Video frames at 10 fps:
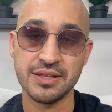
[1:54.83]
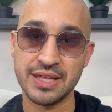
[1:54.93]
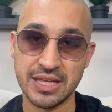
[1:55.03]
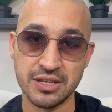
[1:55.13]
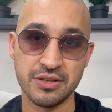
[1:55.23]
They
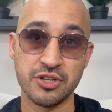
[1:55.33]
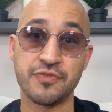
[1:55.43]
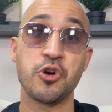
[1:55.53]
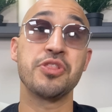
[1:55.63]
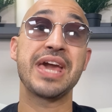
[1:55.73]
can
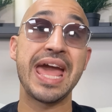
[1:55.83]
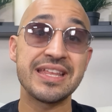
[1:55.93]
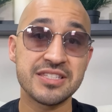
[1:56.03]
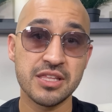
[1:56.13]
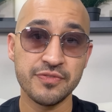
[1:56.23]
defer the
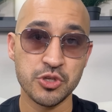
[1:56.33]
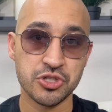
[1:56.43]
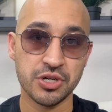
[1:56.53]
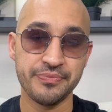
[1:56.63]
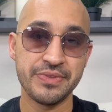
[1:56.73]
gains to the
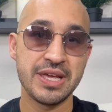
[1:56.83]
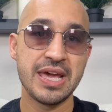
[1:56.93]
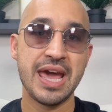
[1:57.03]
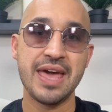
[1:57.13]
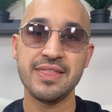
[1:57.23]
future,
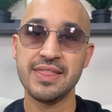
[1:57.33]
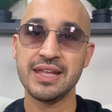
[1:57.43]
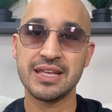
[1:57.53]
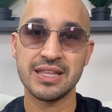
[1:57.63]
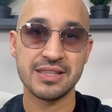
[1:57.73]
and then they
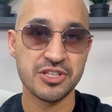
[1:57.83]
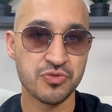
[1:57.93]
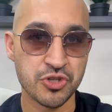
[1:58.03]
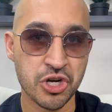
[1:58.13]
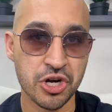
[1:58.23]
get this
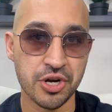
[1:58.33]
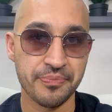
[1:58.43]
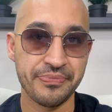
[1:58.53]
return.